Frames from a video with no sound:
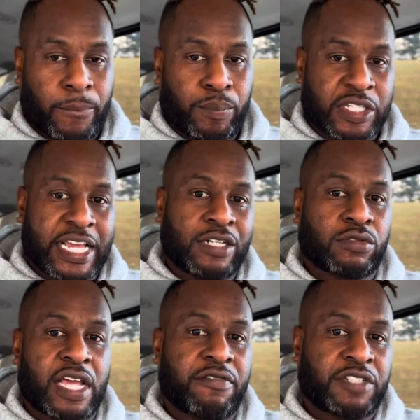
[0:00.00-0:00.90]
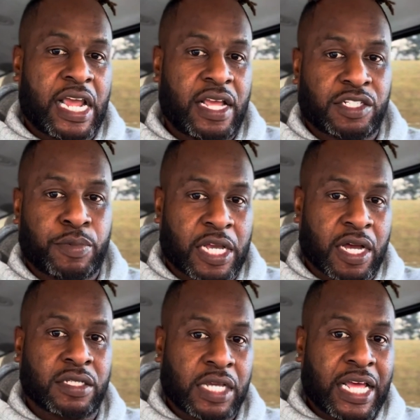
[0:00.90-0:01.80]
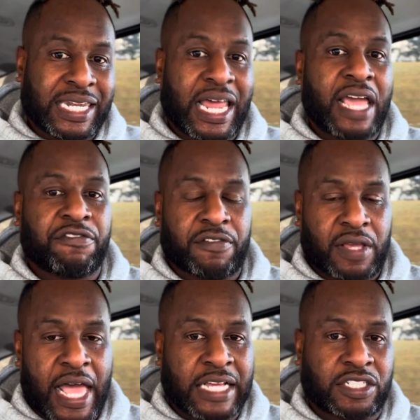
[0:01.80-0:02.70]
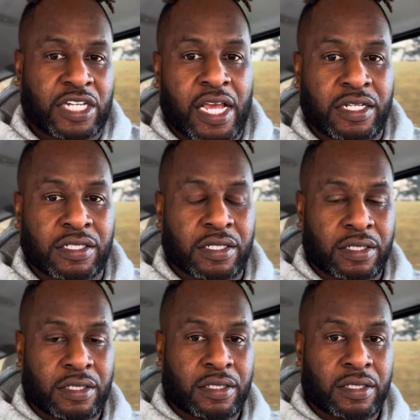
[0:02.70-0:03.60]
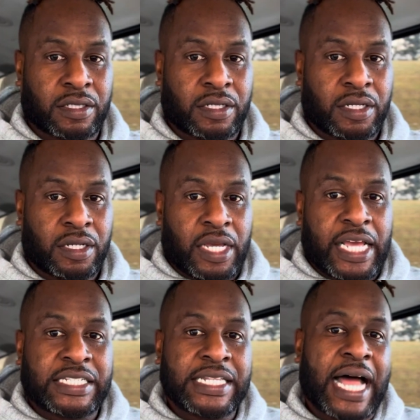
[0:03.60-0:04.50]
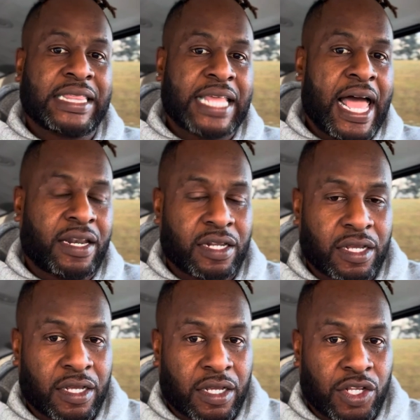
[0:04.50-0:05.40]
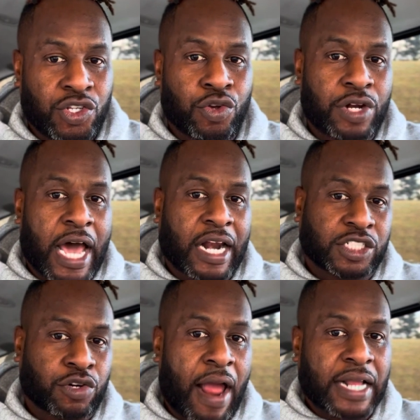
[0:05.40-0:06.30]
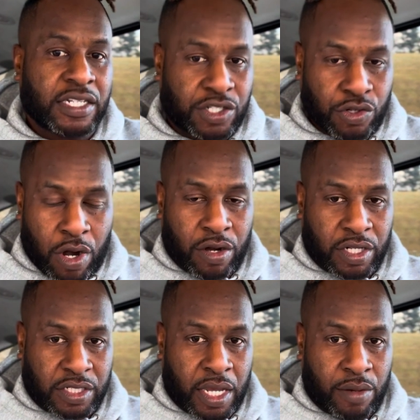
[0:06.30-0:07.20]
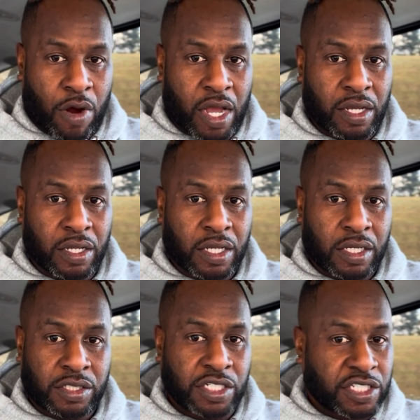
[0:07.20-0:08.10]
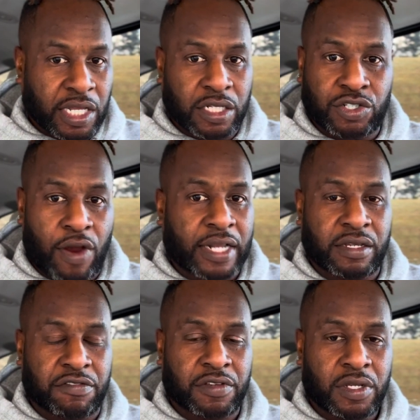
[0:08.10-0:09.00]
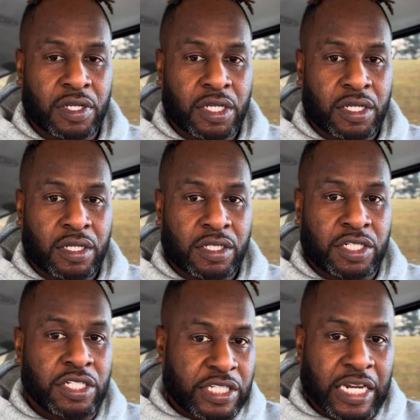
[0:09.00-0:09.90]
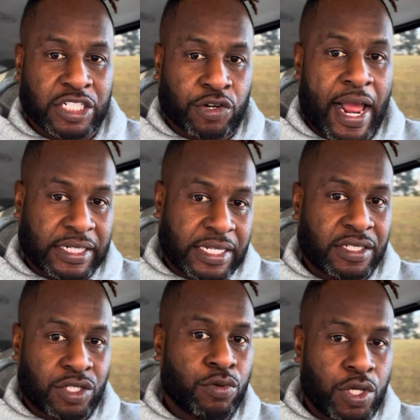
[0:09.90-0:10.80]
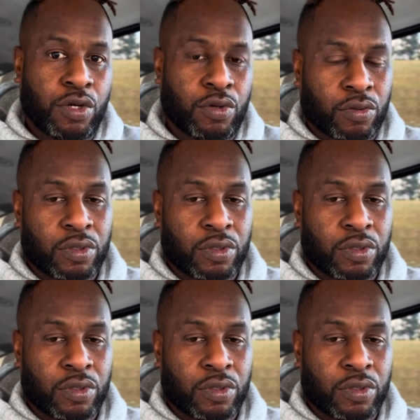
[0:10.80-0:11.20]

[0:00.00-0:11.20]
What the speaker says: Schedules have changed because life has changed. It's not that you're not attracted to her the same way. She's still attractive. She's still attracted to you.